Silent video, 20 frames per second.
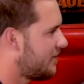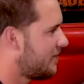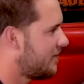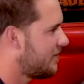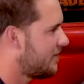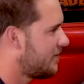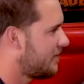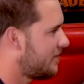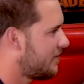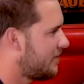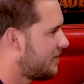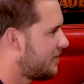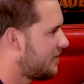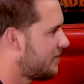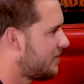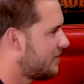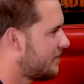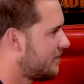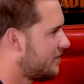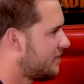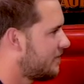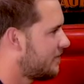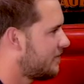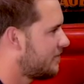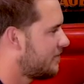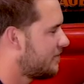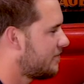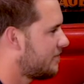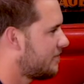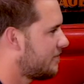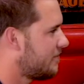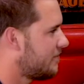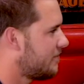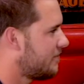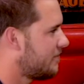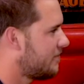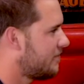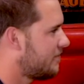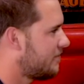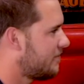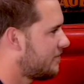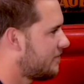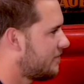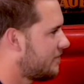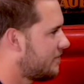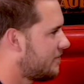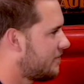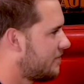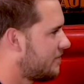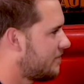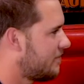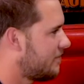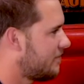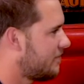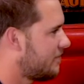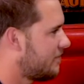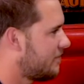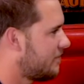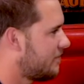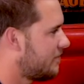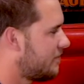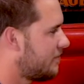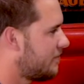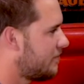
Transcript: (silent)